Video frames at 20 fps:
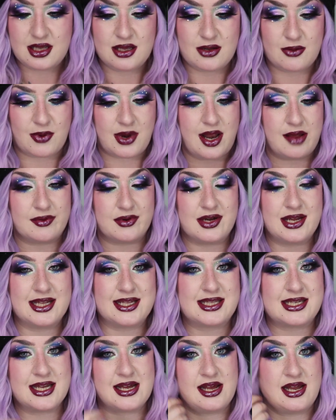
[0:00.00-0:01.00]
whatever,
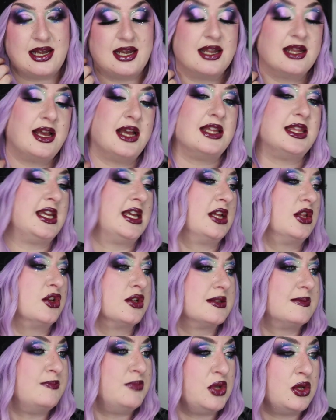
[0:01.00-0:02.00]
it's done. I think it
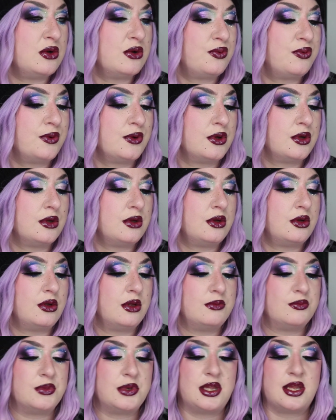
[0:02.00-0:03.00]
looks
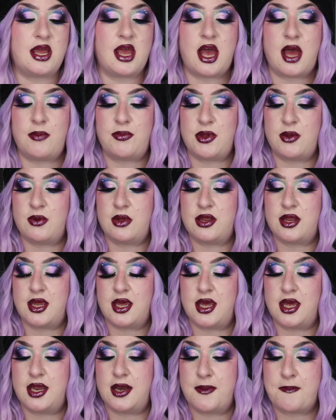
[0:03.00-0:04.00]
beautiful. Really happy with
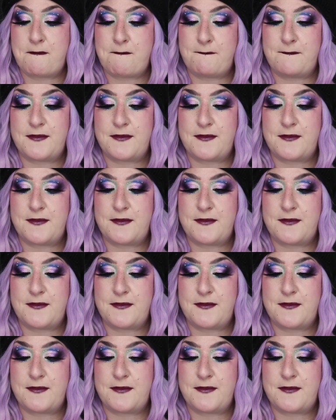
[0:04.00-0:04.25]
it.